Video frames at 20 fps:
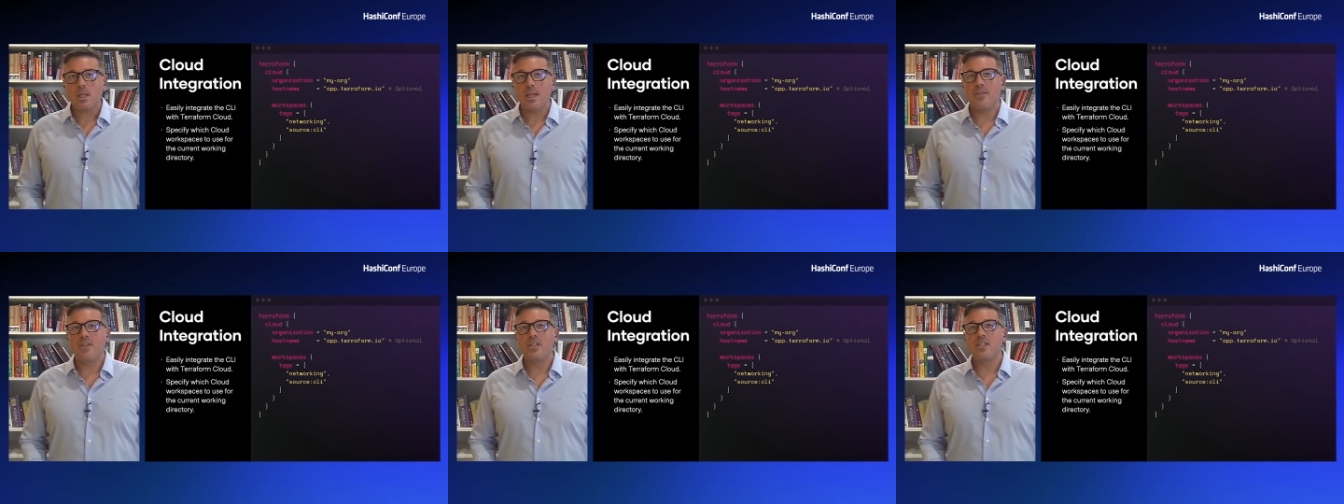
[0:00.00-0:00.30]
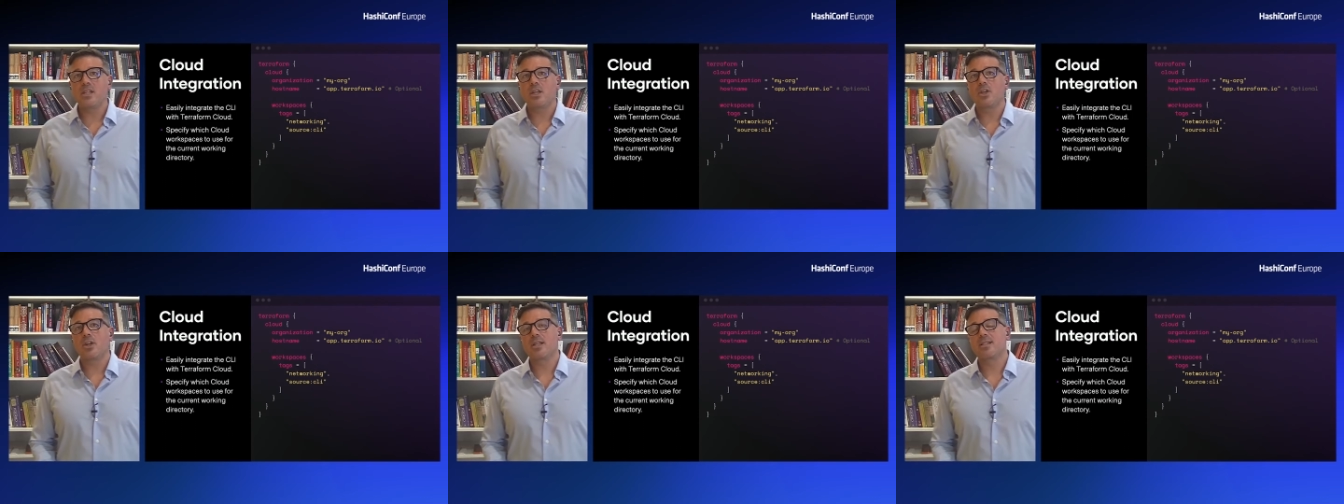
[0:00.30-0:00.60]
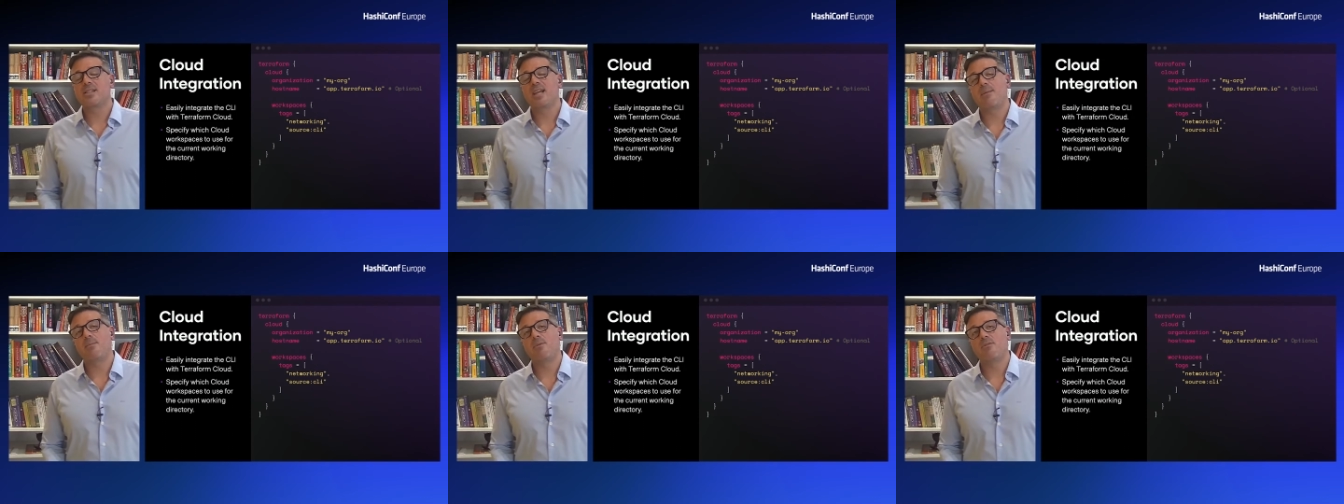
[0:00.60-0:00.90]
And this is a good
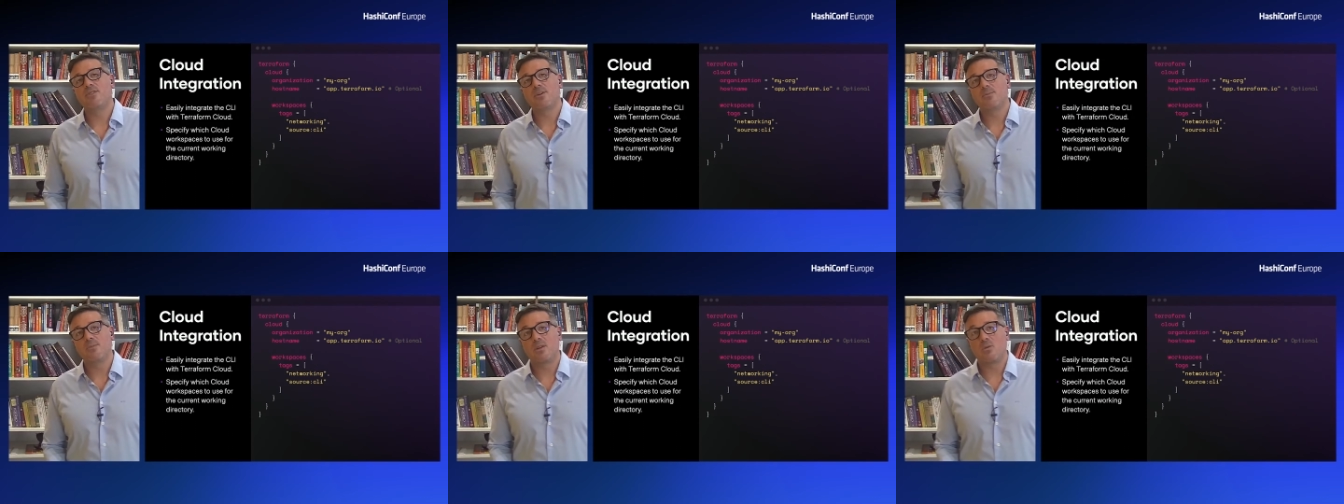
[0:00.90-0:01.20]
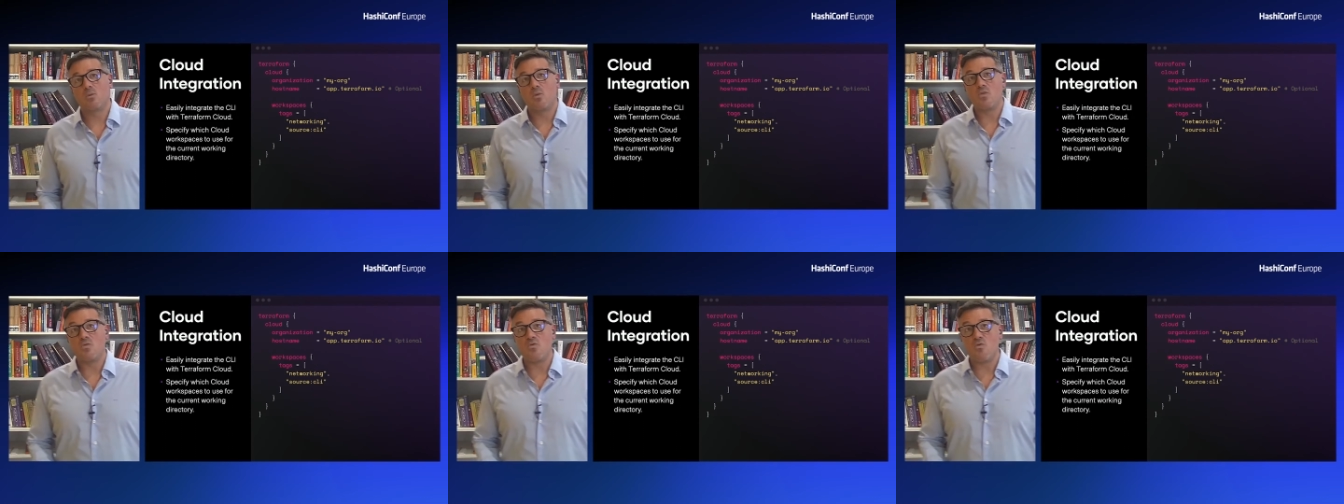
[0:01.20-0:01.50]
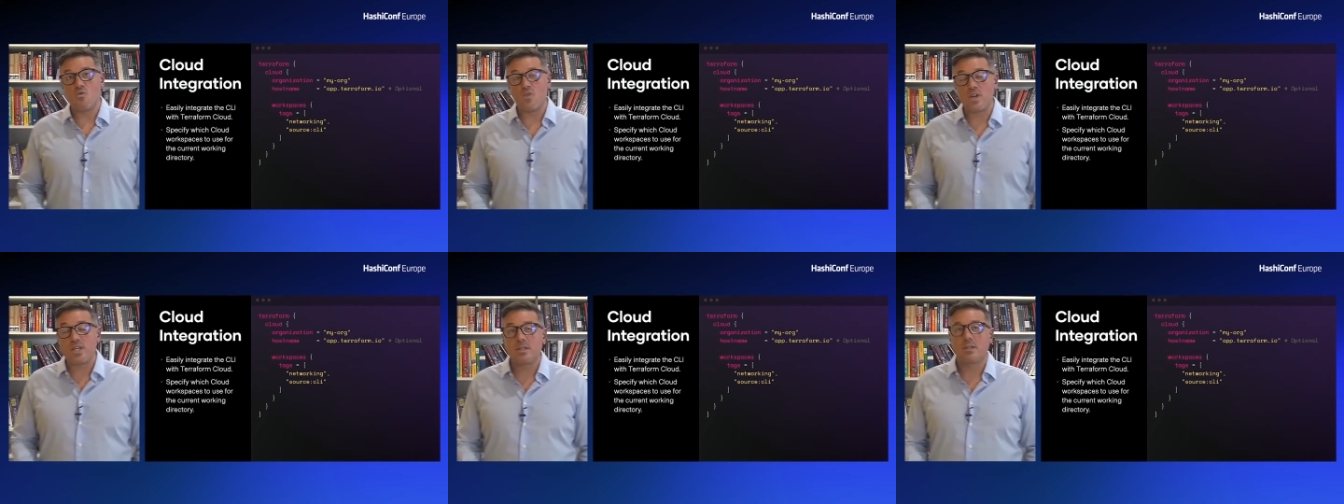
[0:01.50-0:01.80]
example of something
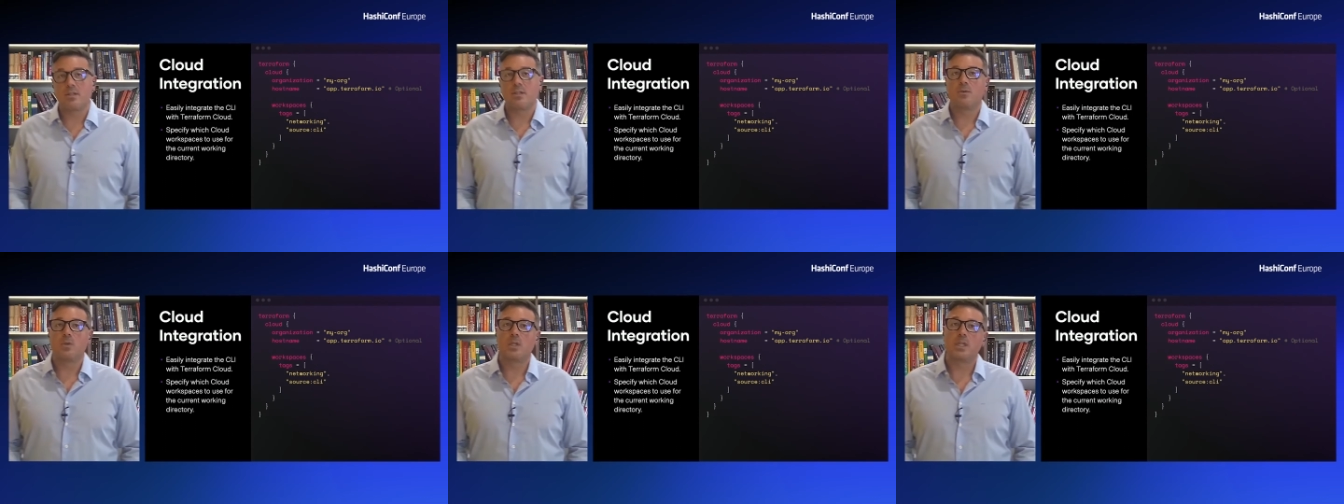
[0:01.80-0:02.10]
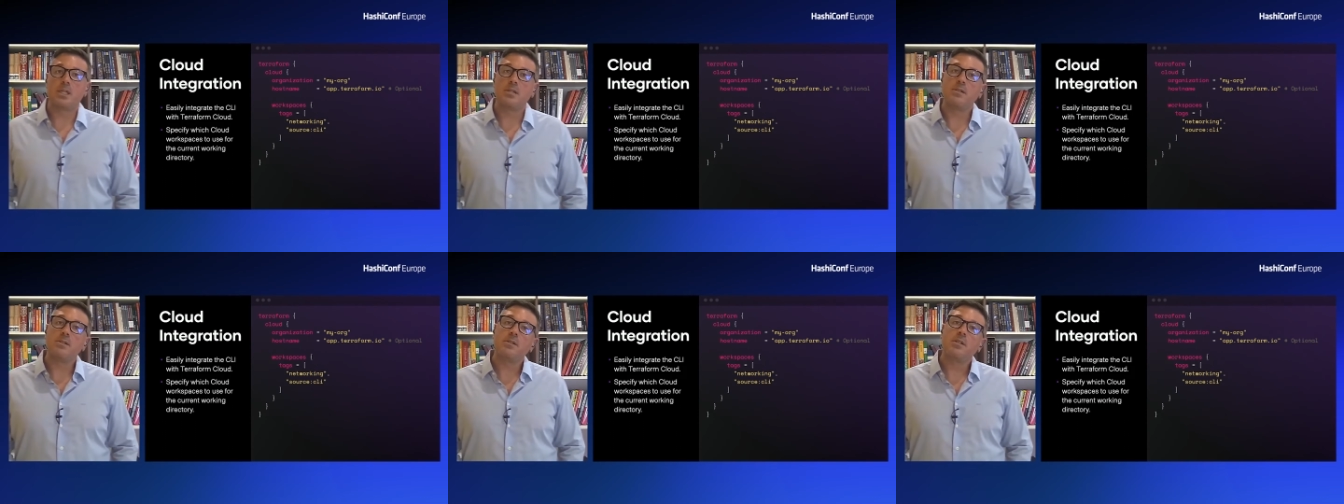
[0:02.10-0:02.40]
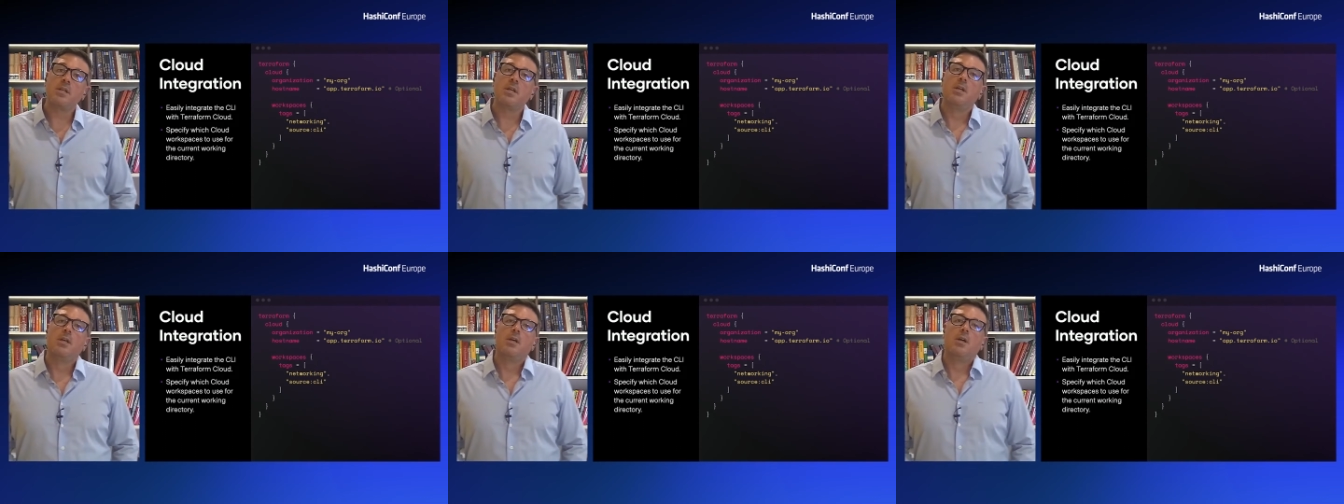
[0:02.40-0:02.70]
we've recently
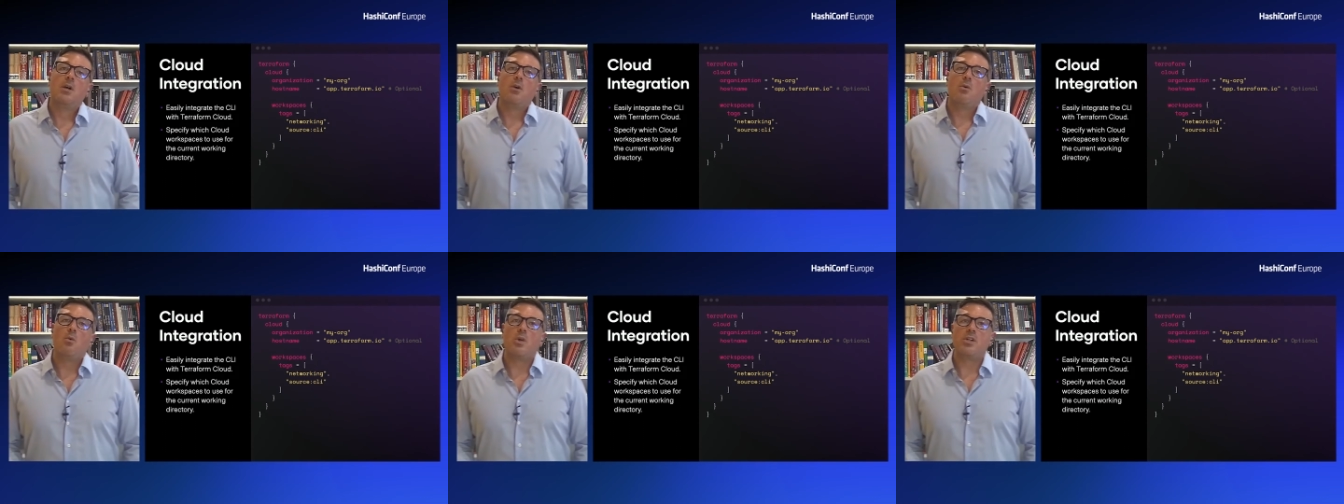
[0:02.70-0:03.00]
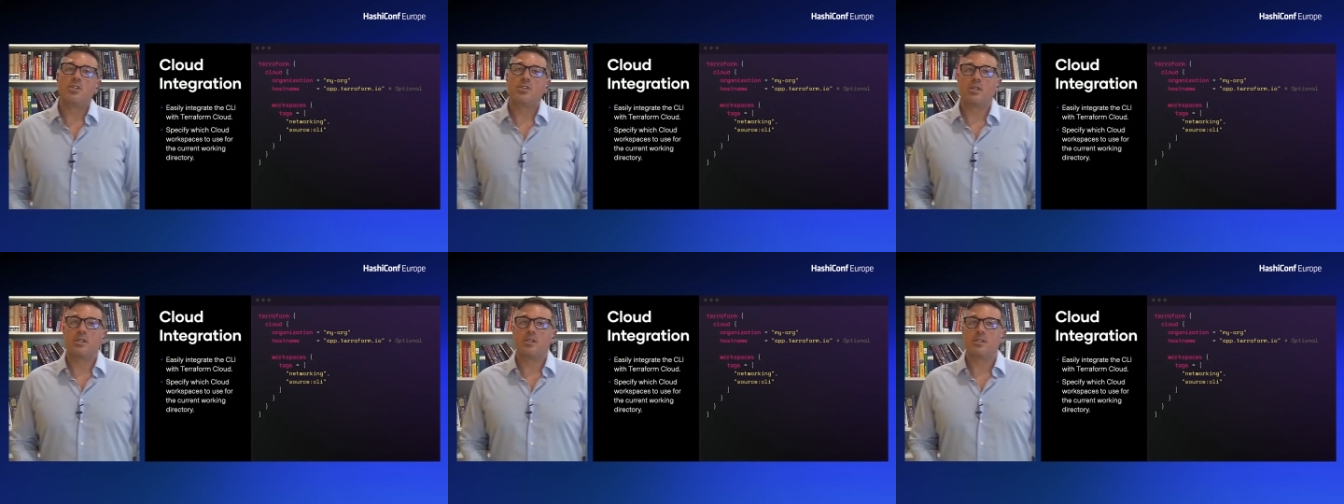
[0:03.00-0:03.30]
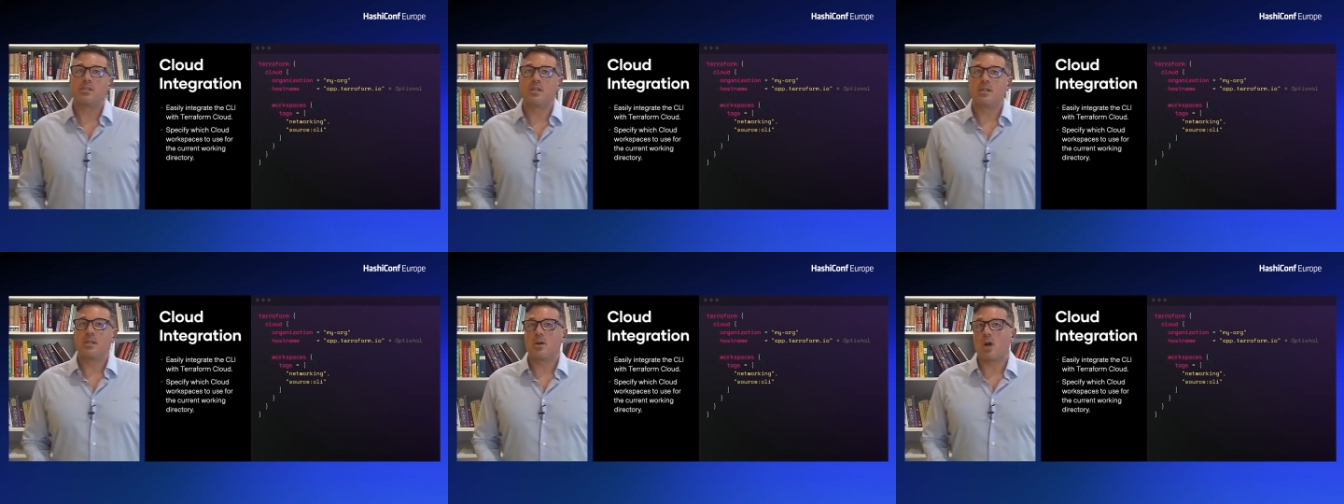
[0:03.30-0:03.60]
released, which
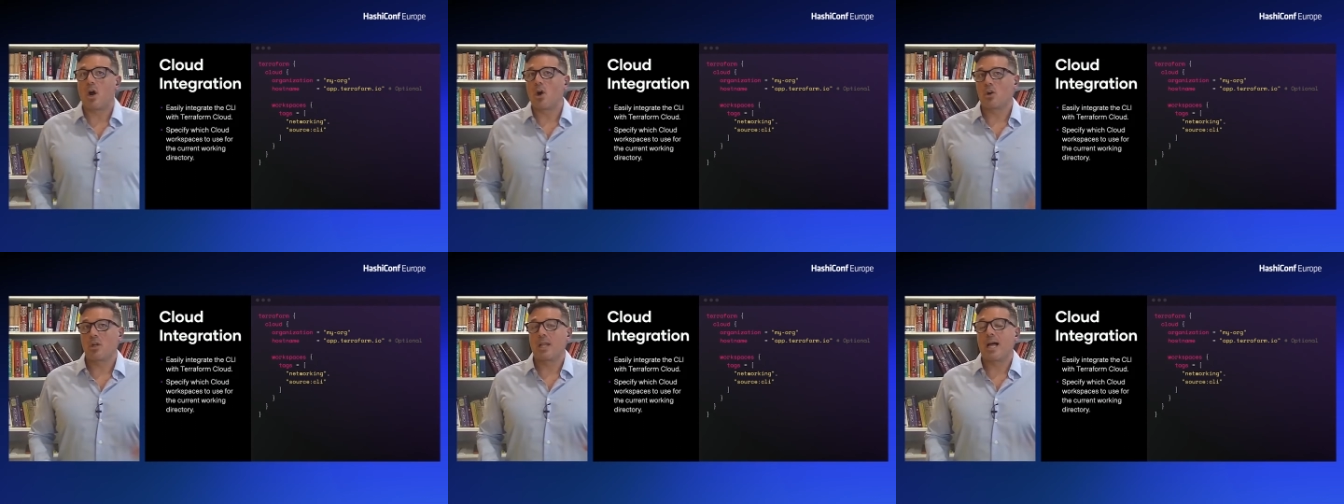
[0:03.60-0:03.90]
is our